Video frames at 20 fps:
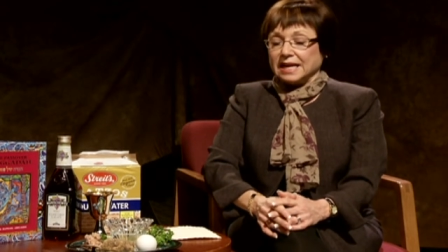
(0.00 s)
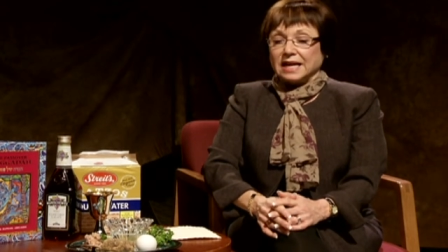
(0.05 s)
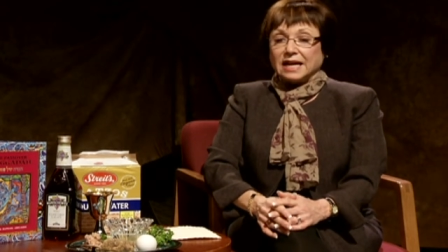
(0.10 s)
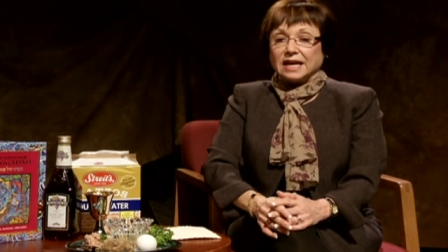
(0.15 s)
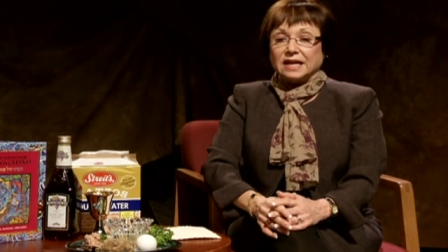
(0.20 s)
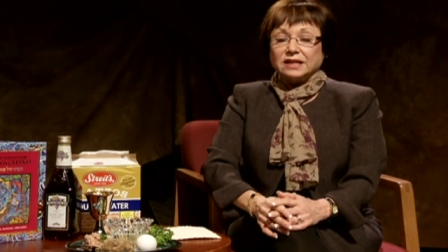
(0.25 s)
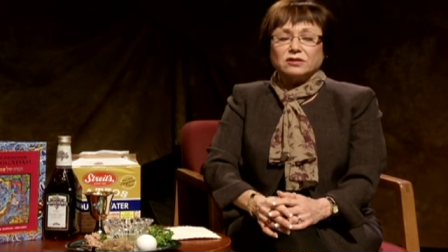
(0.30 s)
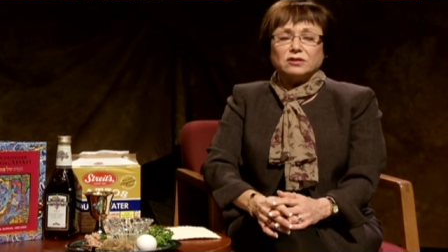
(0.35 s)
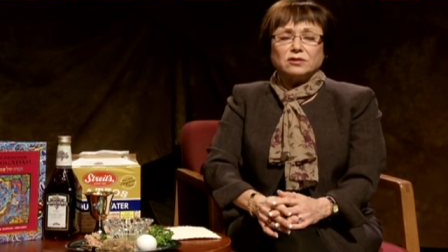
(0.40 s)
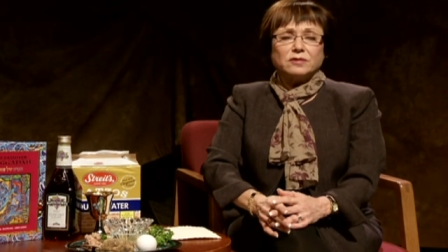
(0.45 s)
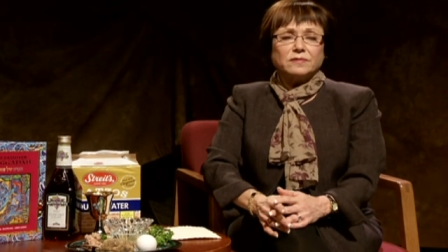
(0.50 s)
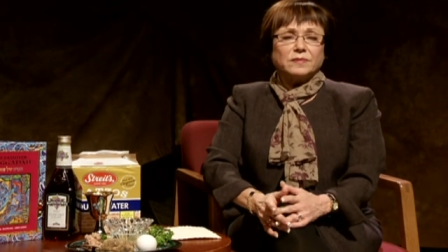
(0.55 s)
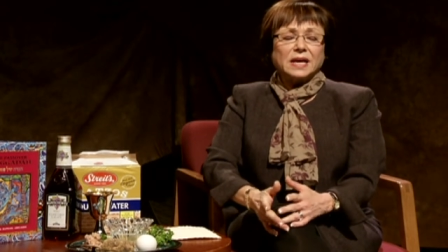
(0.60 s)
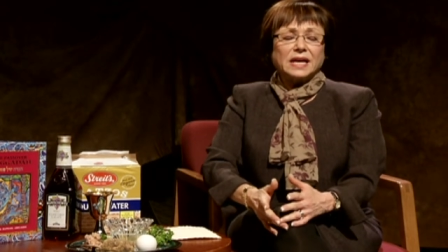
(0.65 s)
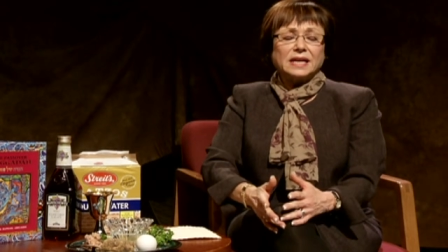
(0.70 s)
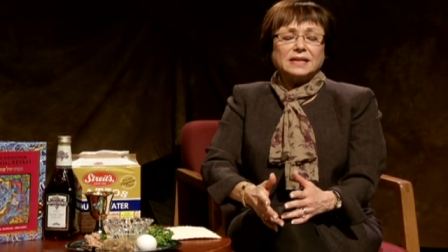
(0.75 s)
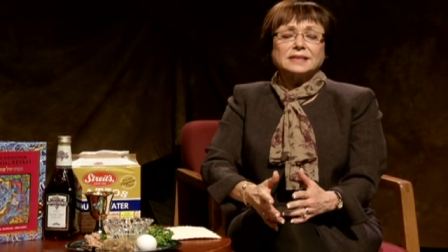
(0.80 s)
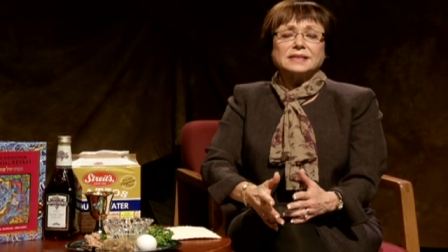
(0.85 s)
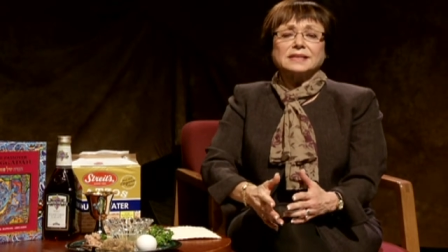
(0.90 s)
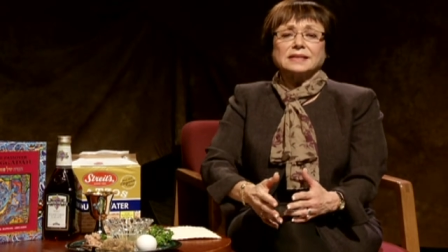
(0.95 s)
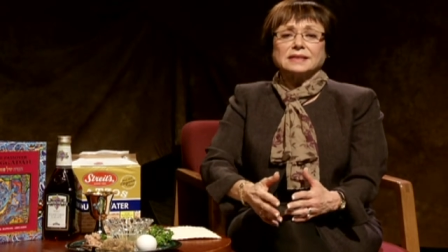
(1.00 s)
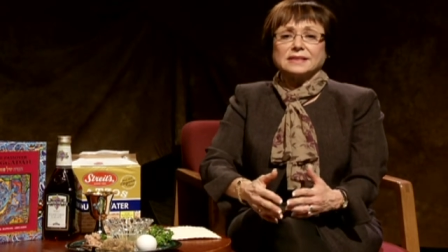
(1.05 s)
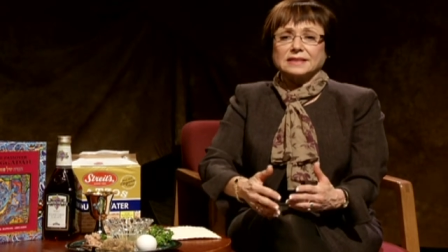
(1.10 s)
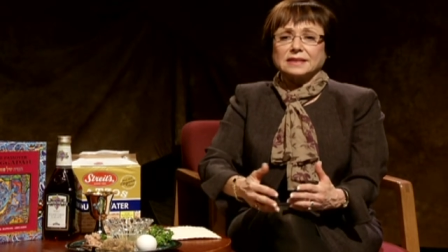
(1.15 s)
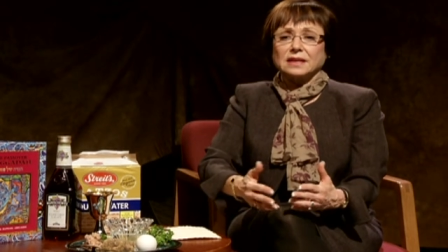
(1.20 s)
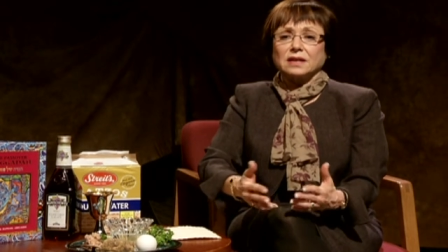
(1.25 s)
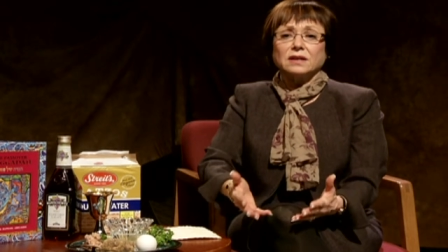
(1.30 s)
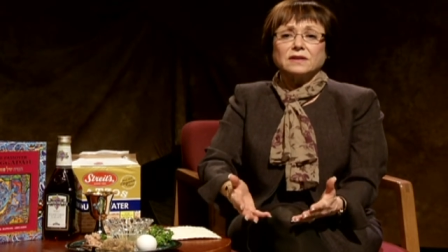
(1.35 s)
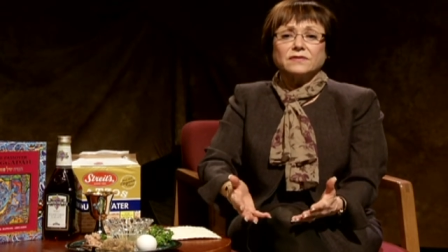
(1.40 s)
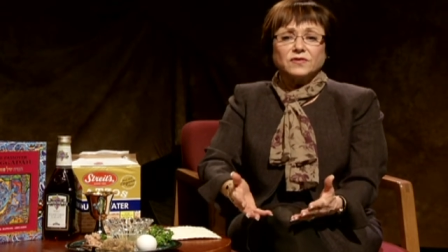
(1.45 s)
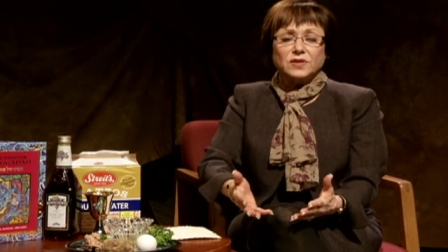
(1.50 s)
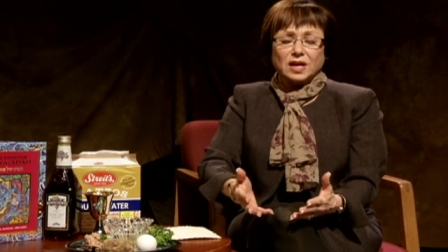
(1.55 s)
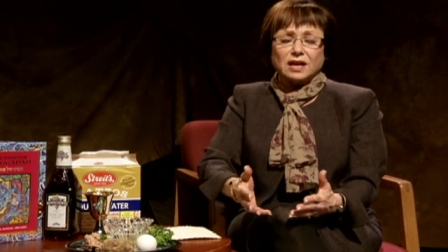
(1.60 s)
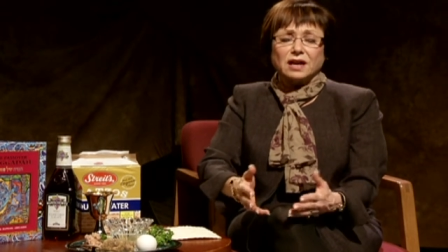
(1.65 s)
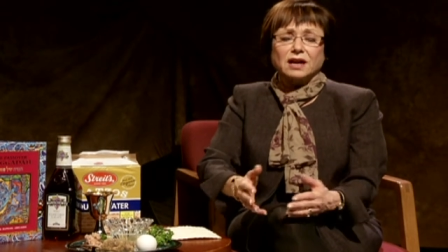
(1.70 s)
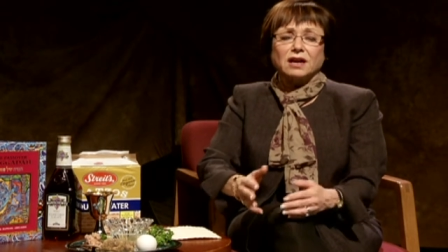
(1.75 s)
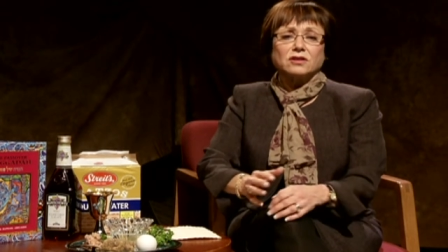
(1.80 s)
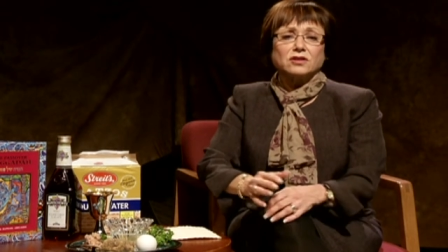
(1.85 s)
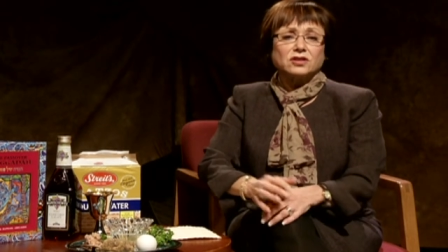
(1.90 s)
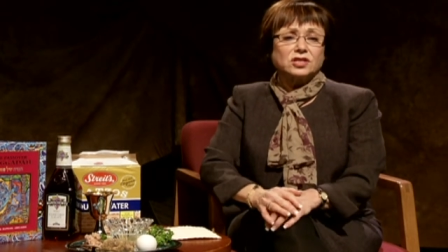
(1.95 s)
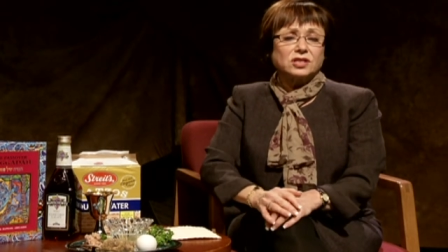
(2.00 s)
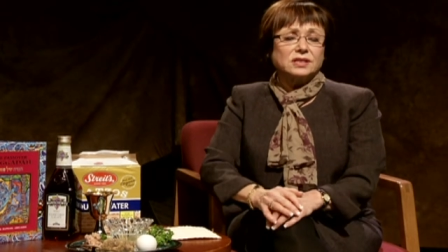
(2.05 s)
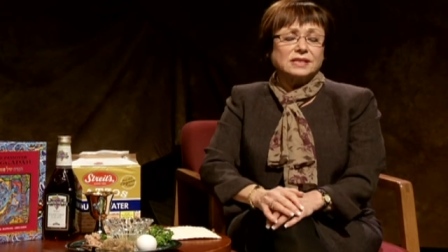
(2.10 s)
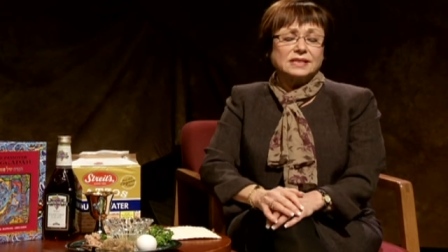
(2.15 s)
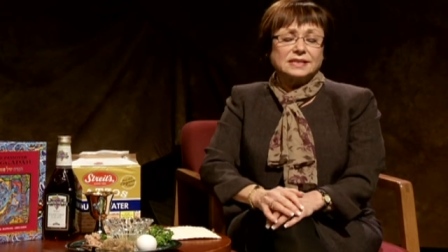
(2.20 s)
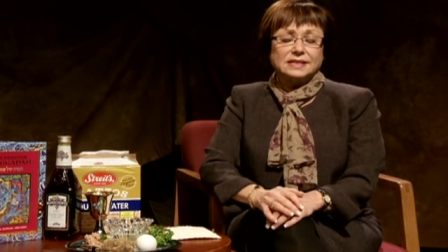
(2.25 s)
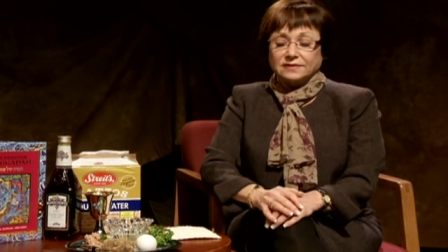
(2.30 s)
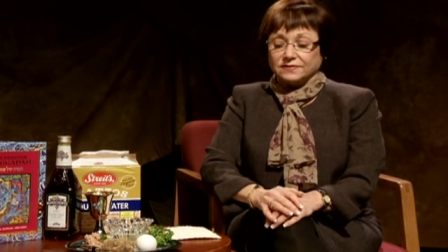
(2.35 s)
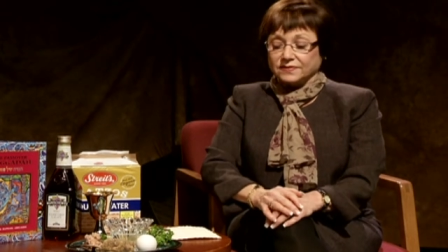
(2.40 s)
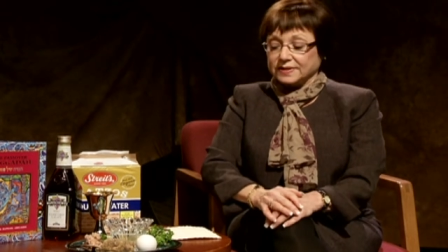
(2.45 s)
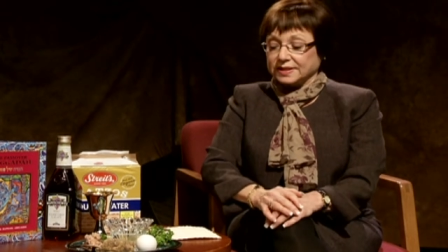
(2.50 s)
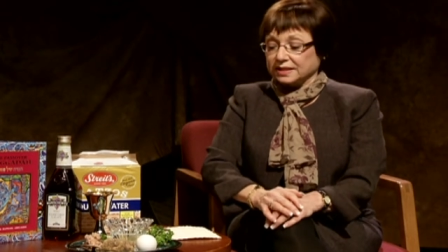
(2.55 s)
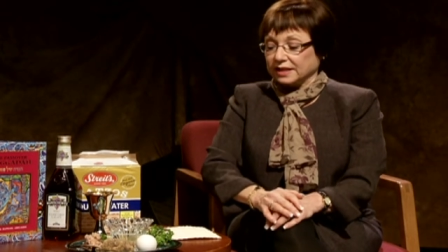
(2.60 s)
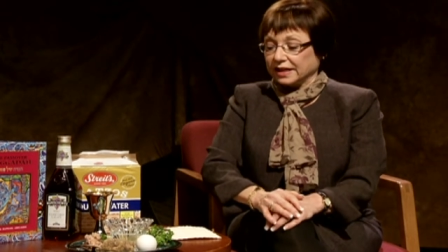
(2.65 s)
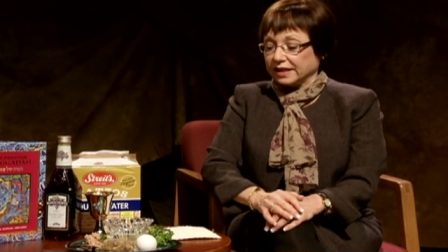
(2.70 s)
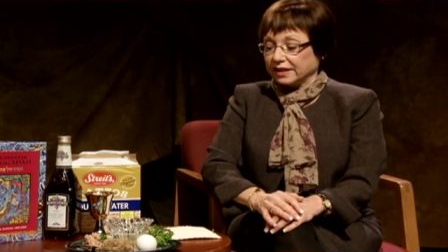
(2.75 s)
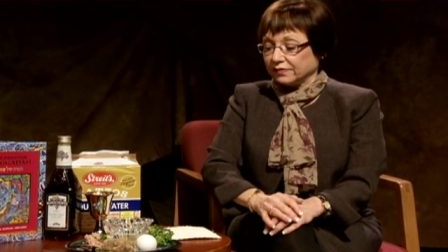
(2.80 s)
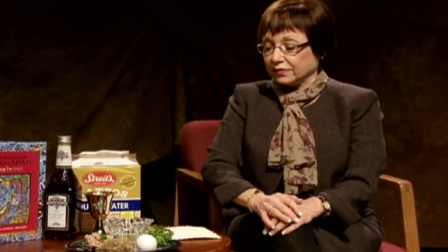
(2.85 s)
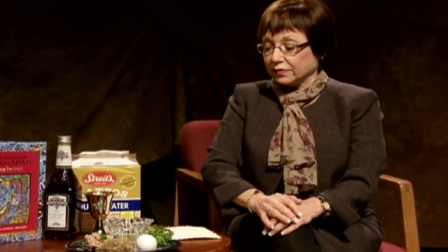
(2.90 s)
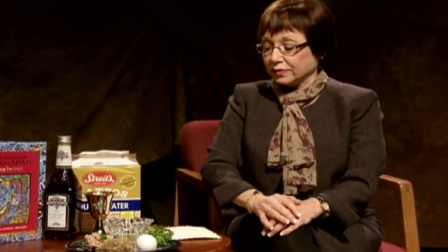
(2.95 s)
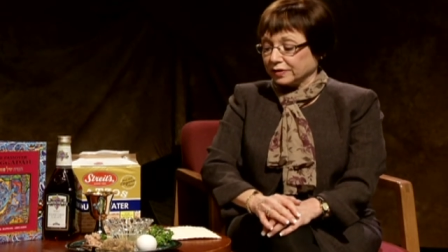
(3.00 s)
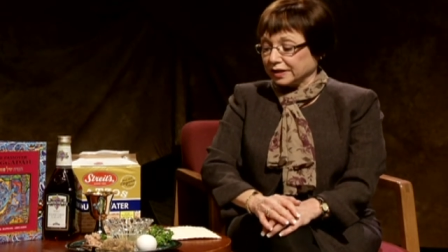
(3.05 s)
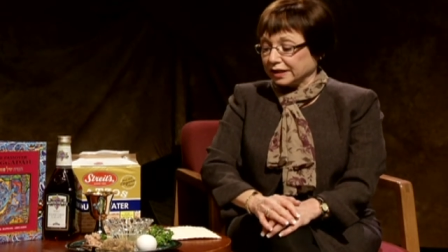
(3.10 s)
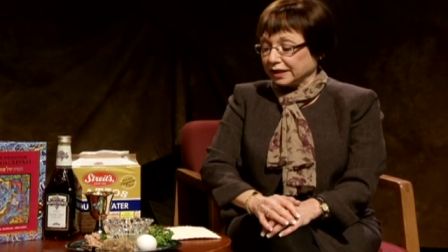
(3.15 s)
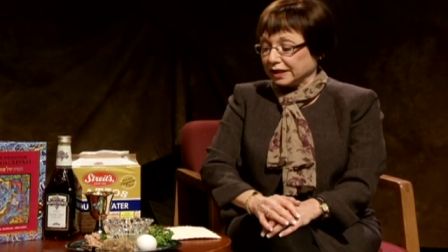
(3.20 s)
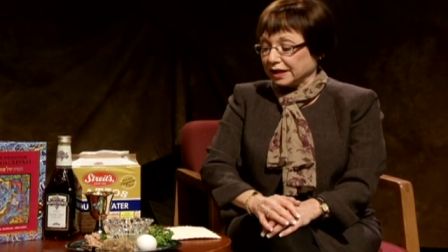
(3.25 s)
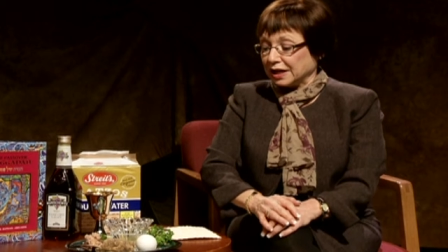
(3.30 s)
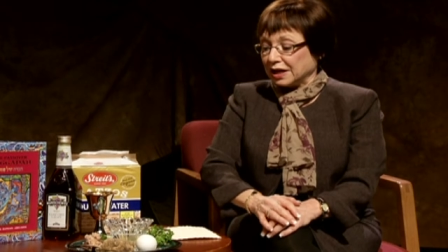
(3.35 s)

and it reminds us of the harshness of slavery.